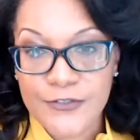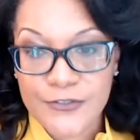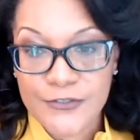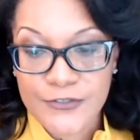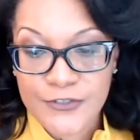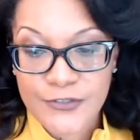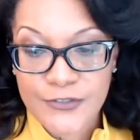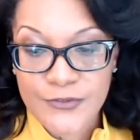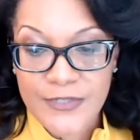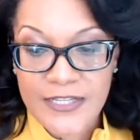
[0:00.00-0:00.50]
her
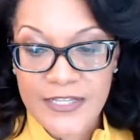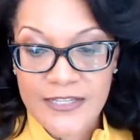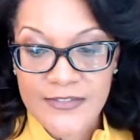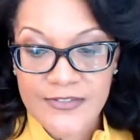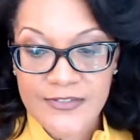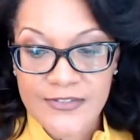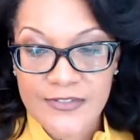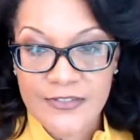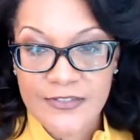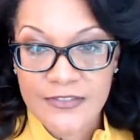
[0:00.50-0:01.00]

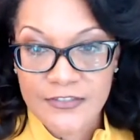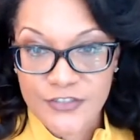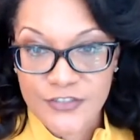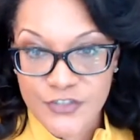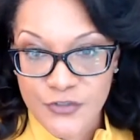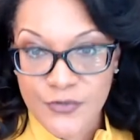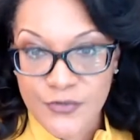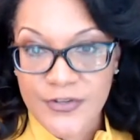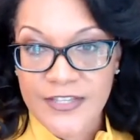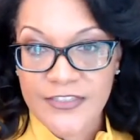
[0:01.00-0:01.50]
duties
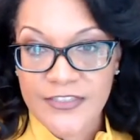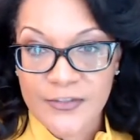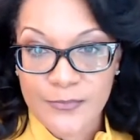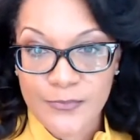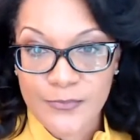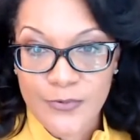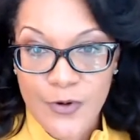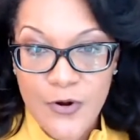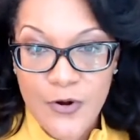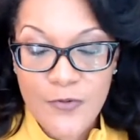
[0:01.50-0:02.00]
during the
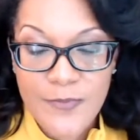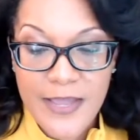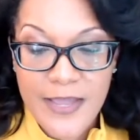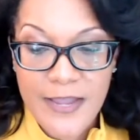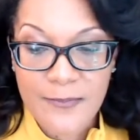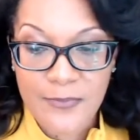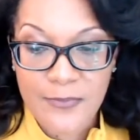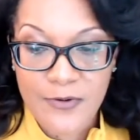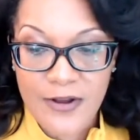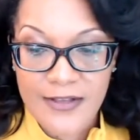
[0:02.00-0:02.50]

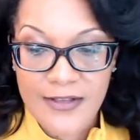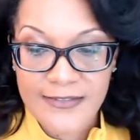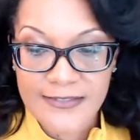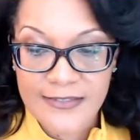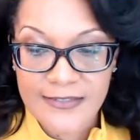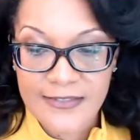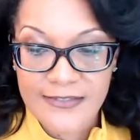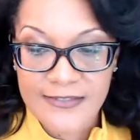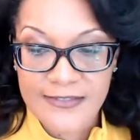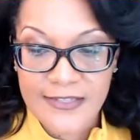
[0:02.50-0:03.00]
probate
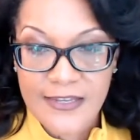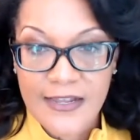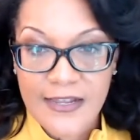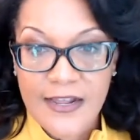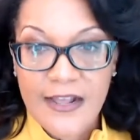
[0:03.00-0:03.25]
process,